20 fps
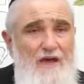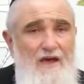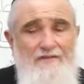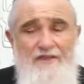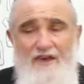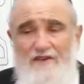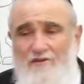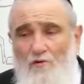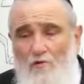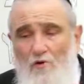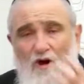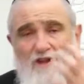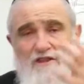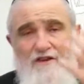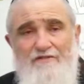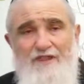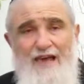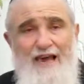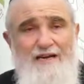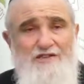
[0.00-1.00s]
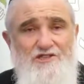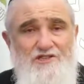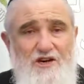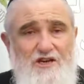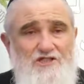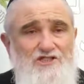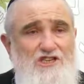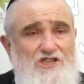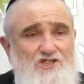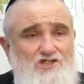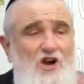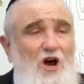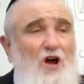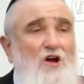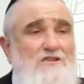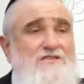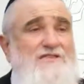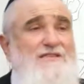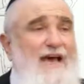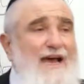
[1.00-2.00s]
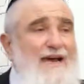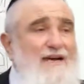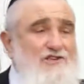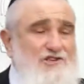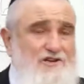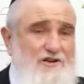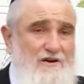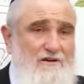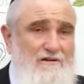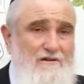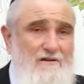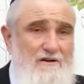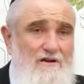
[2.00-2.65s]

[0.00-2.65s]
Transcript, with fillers: there's the world of nature. She chose nature.